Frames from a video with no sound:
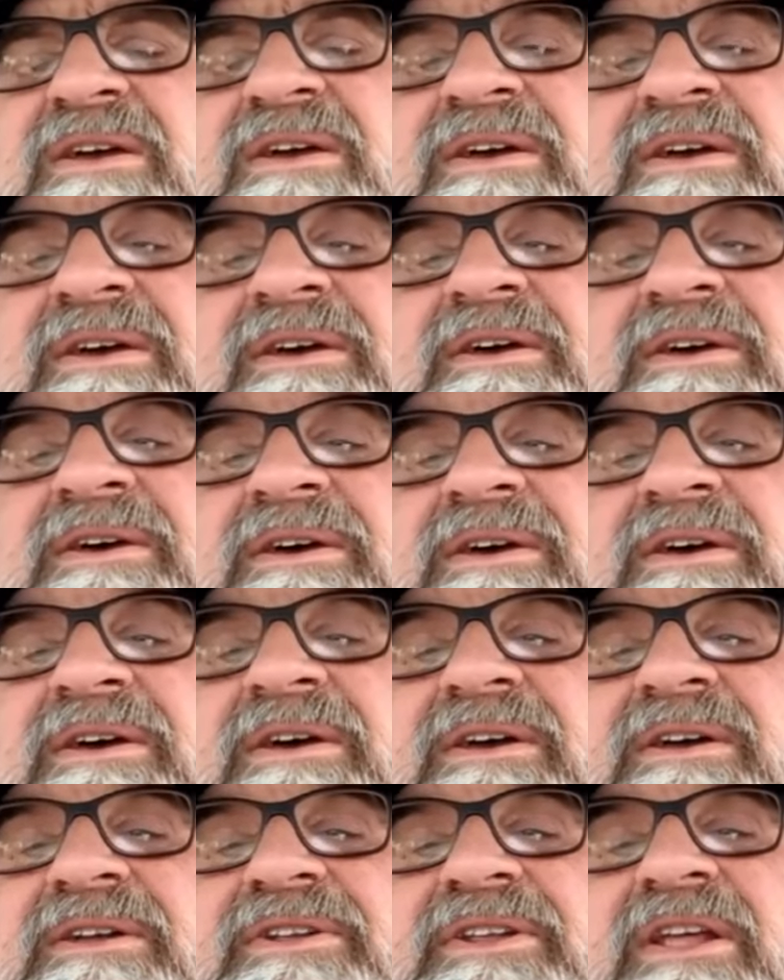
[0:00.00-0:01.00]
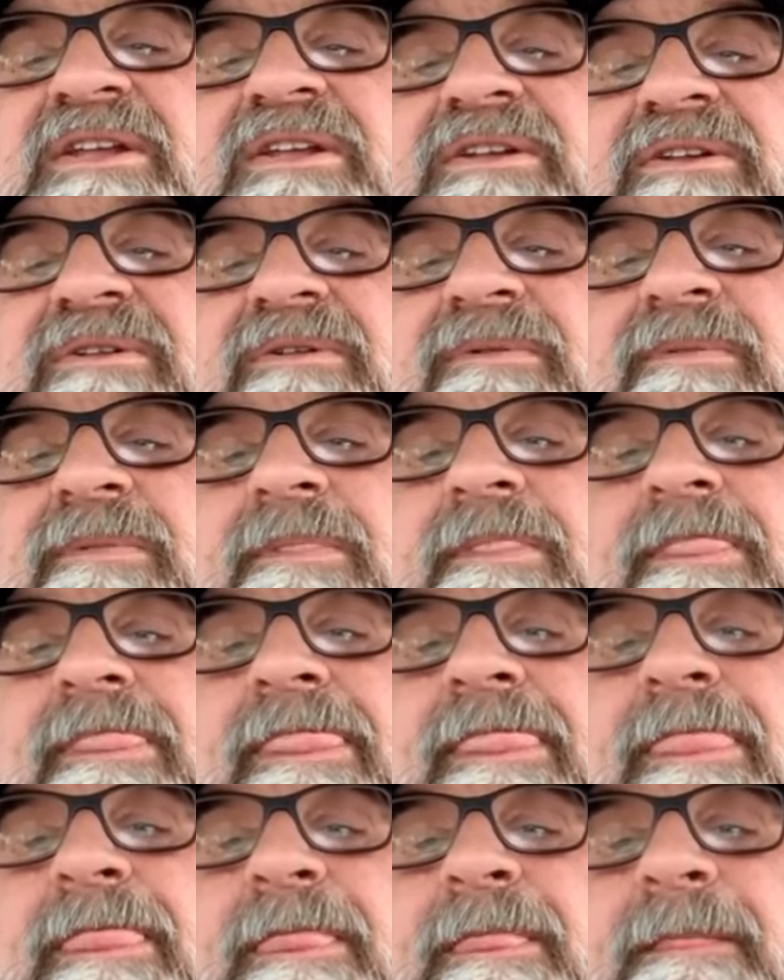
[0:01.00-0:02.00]
Mike is saying thoughts and prayers for
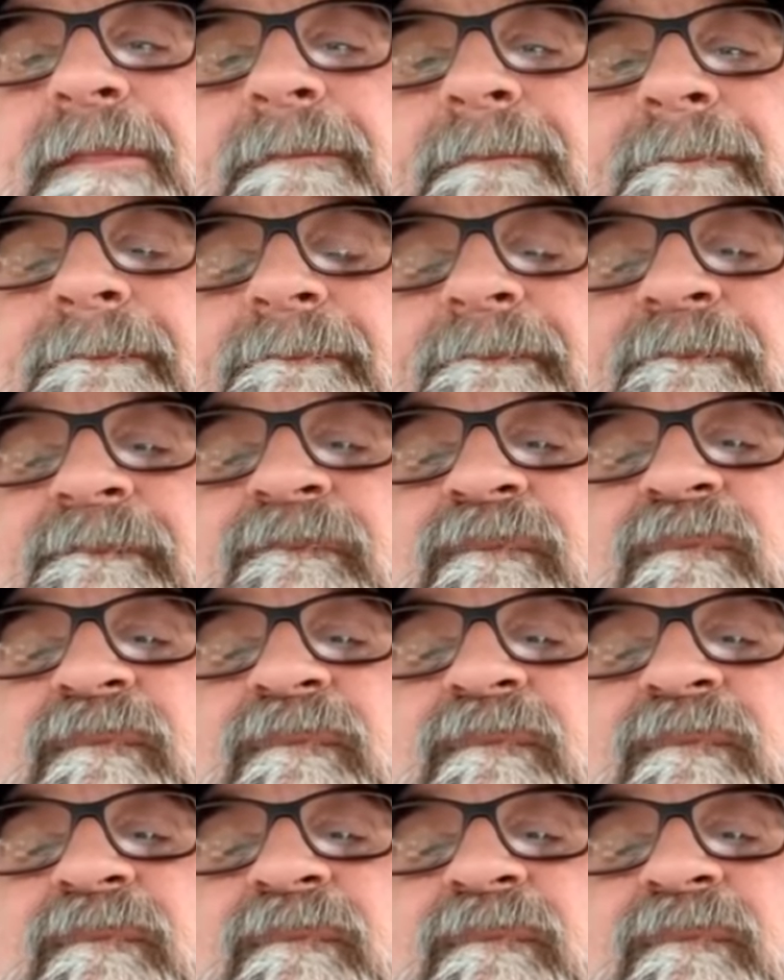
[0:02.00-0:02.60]
Junkyard Dog.